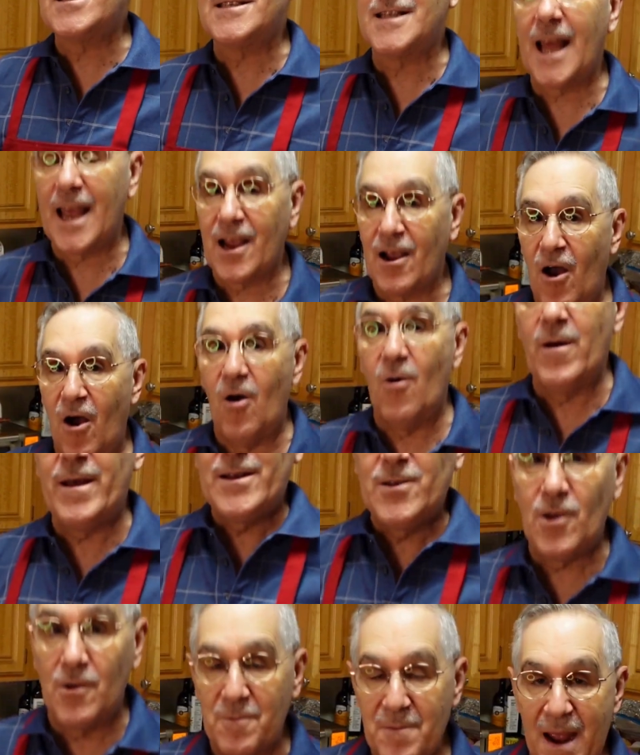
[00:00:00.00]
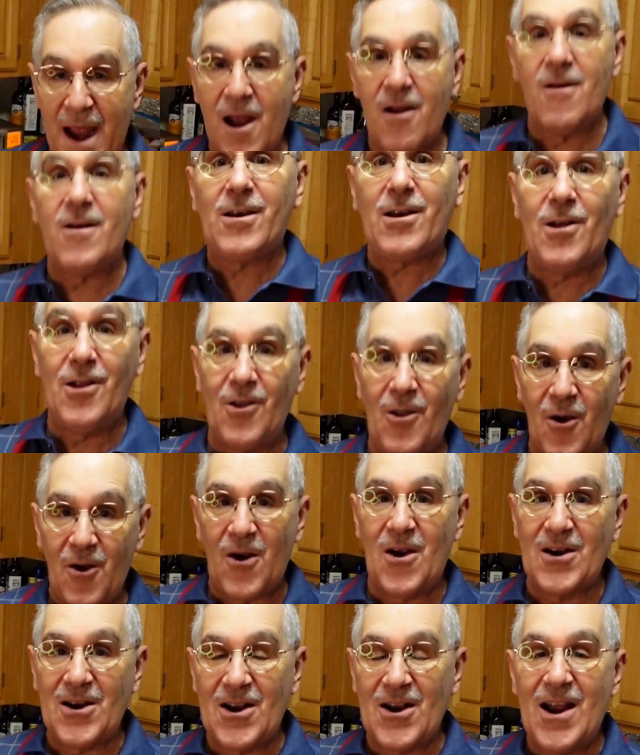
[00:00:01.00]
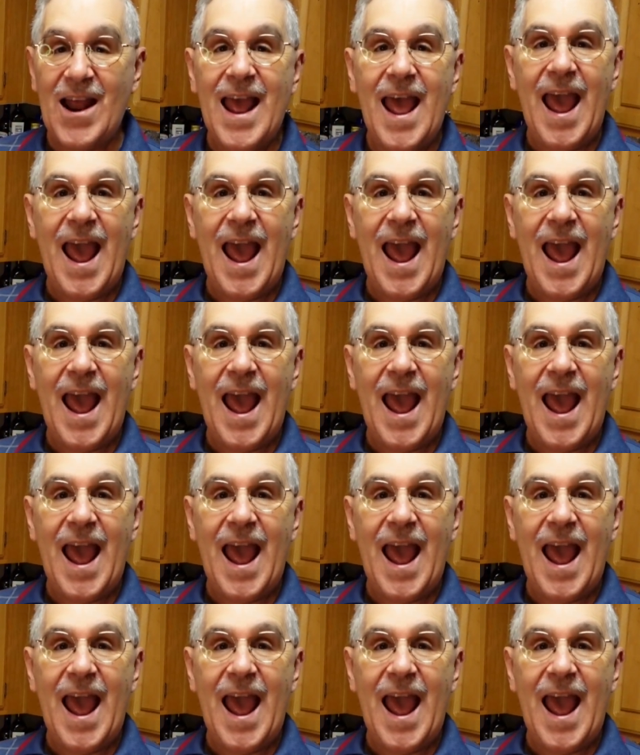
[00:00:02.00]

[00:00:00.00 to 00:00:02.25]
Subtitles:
They go in numerical order.